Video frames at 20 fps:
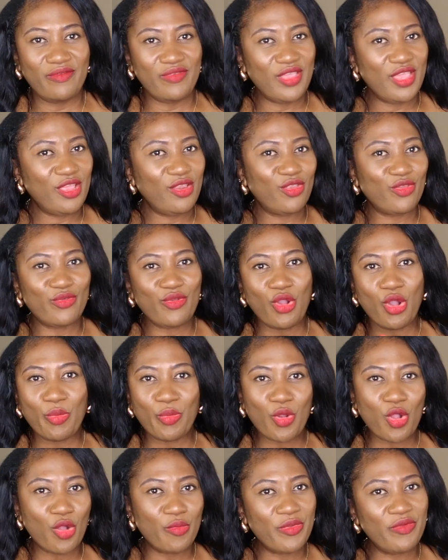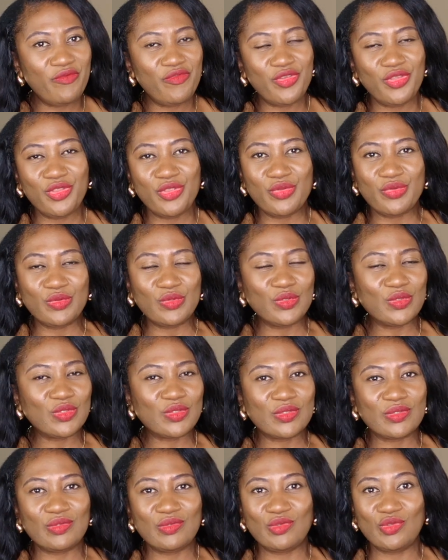in upcoming
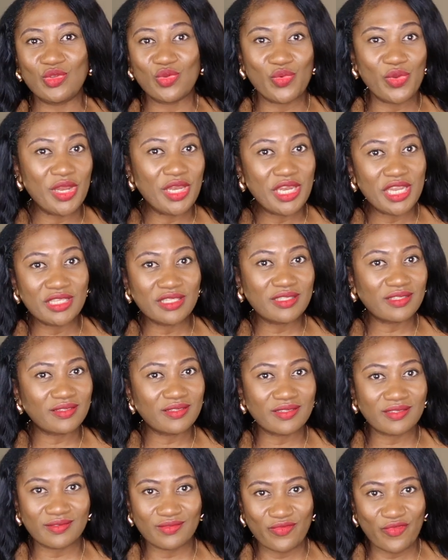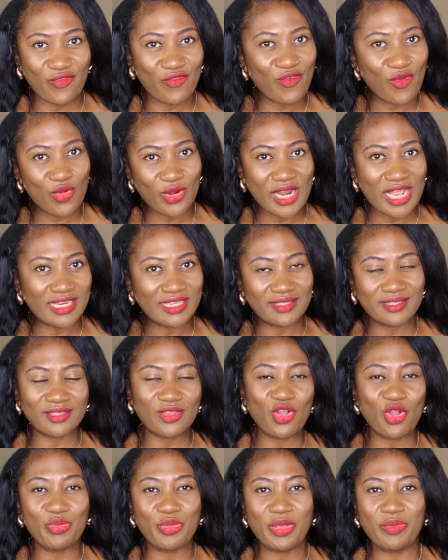videos during this fall that is
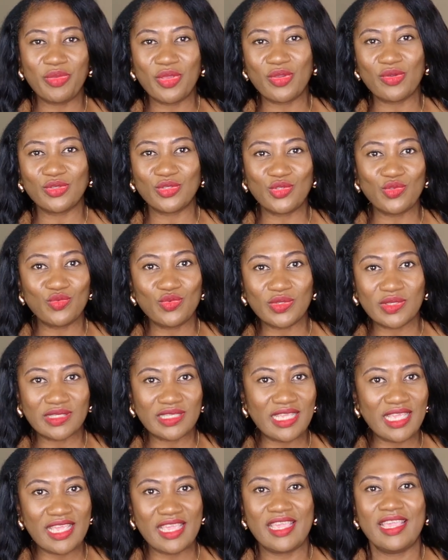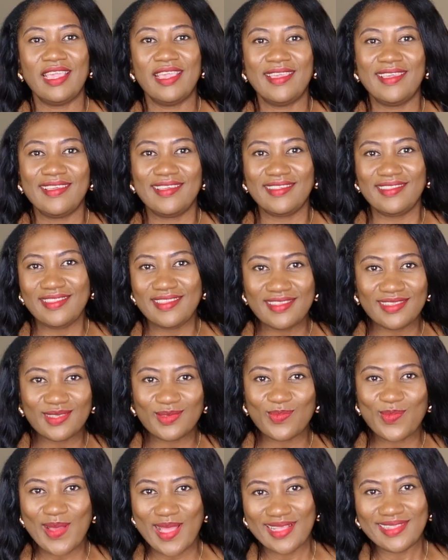coming, because you will see
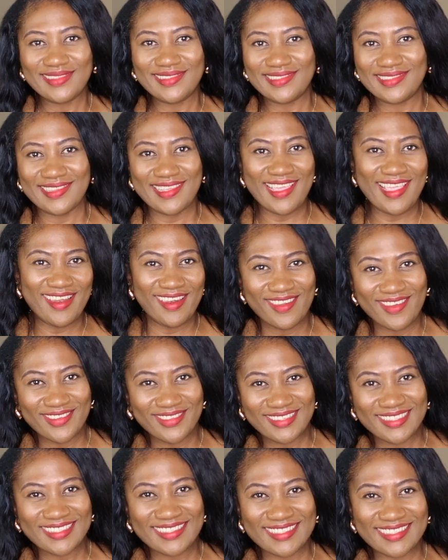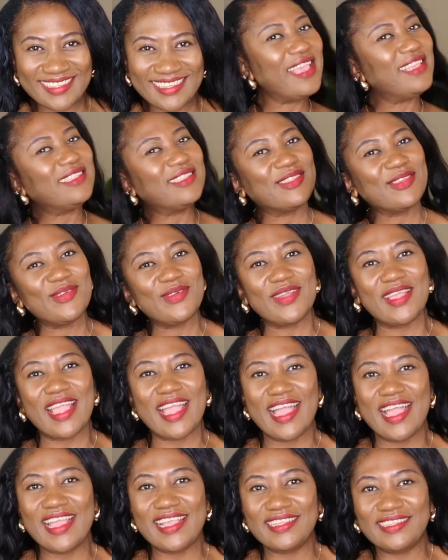these pants a lot. And so
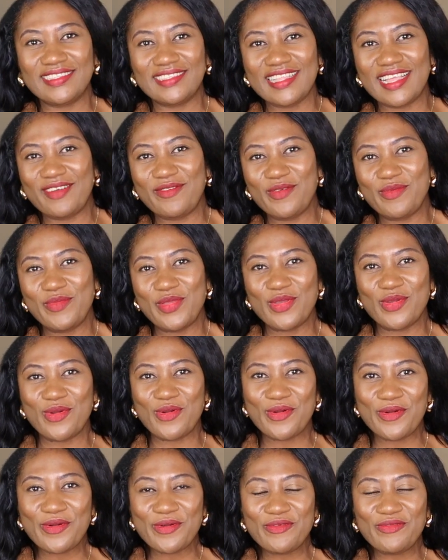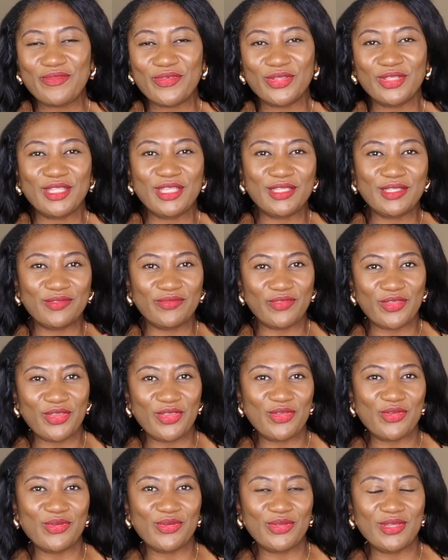guys, that will be all for this
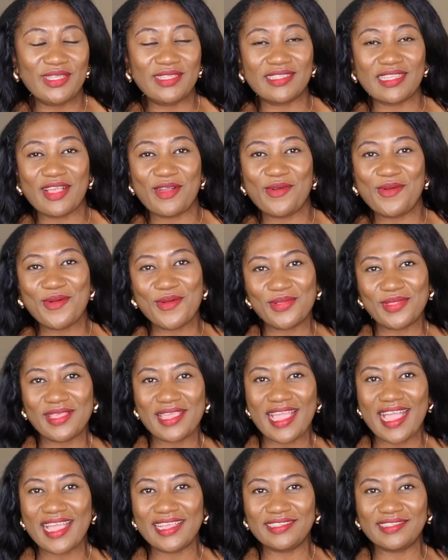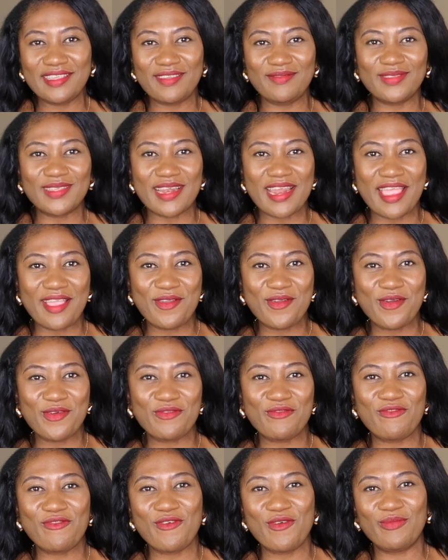video. These are all the items that I
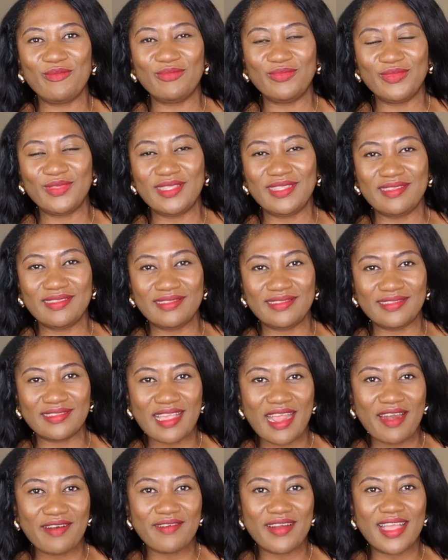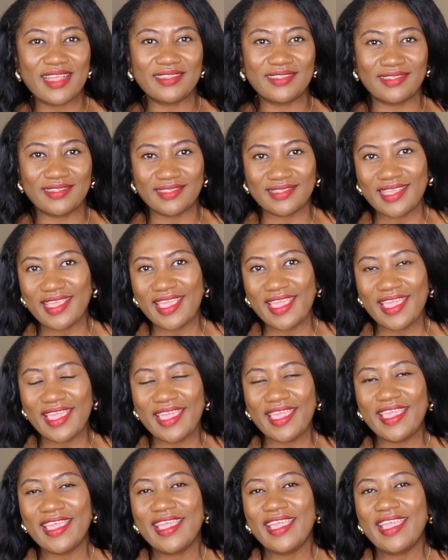got from the Zara
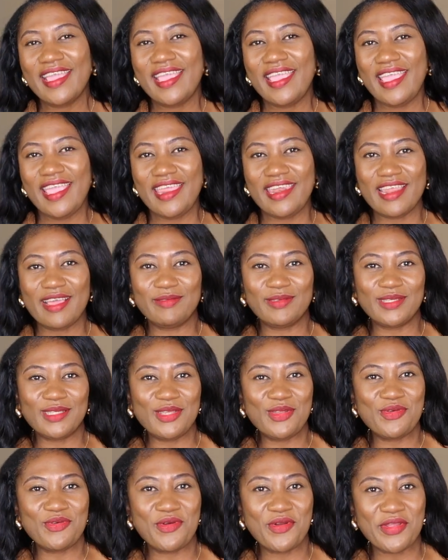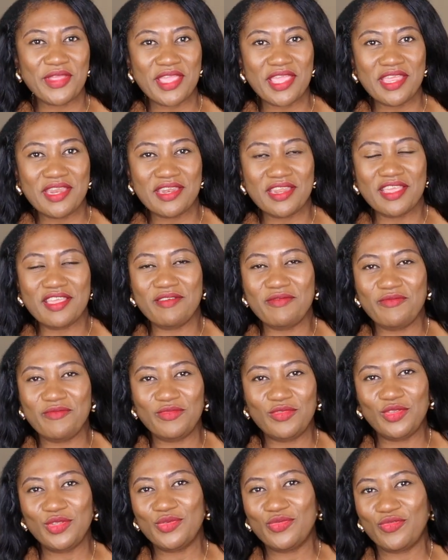sale, and I'm still rocking
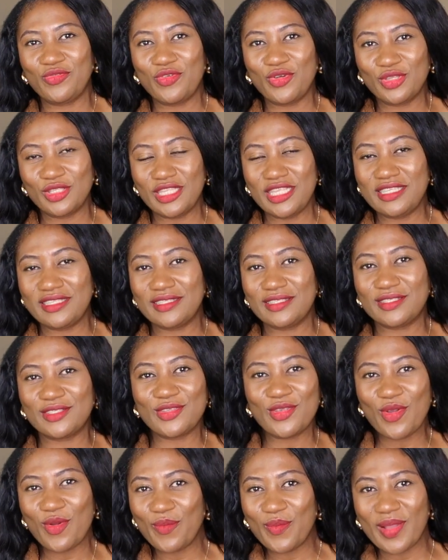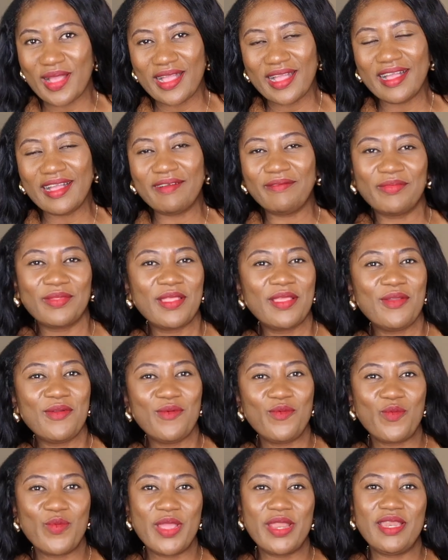them for this summer.
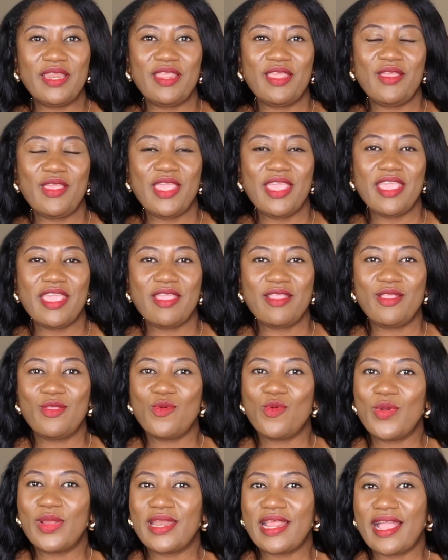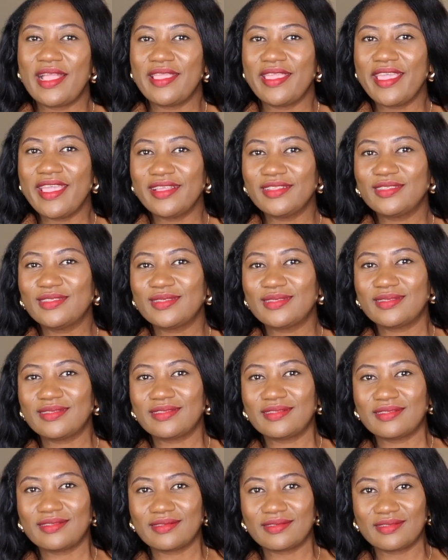When the weather
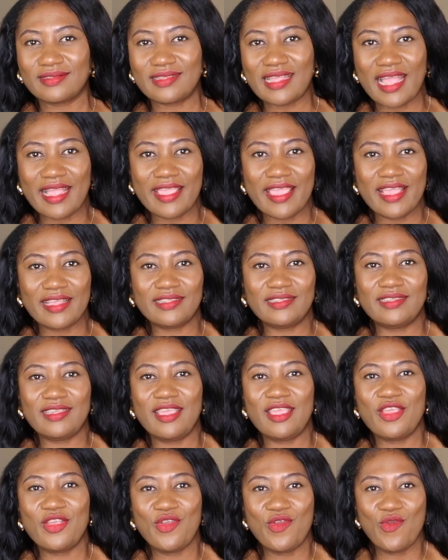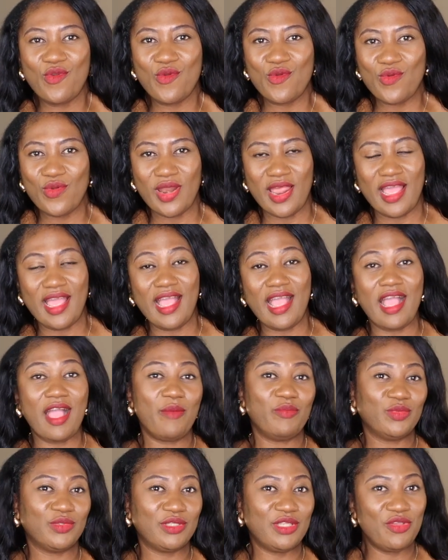start getting cooler,
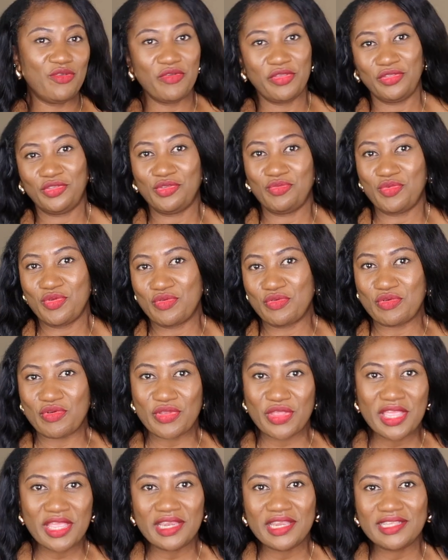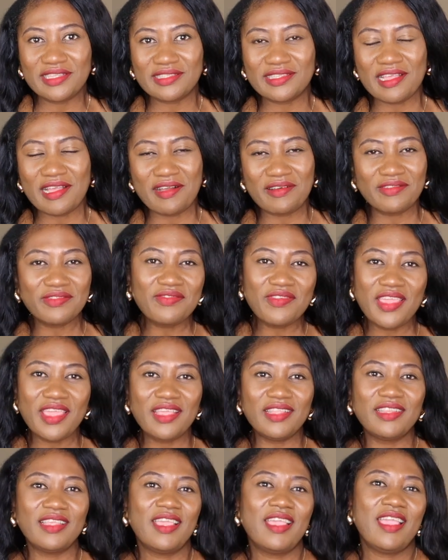I'm still going to be rocking this
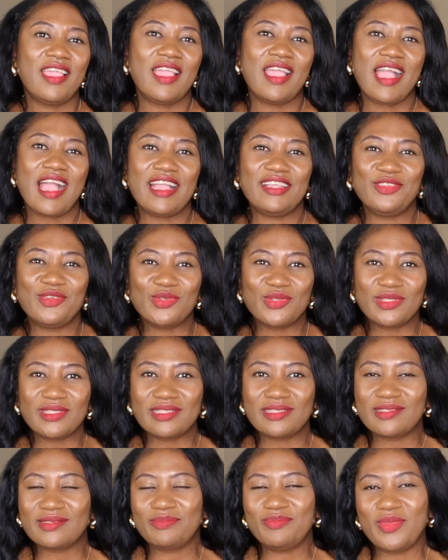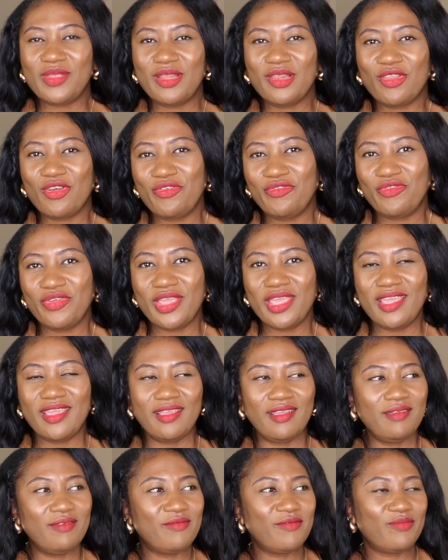outfit. I just been
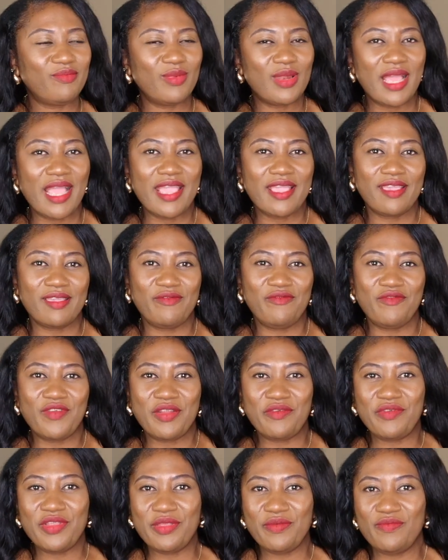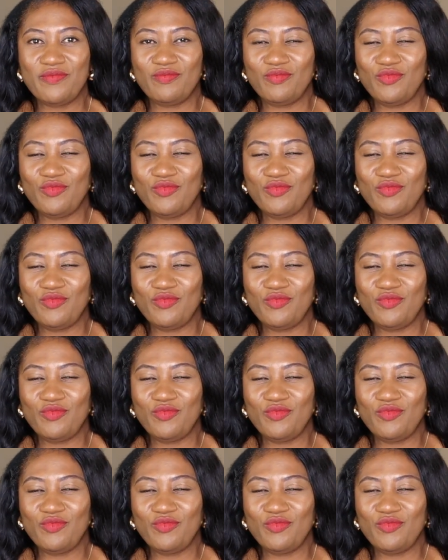loving like very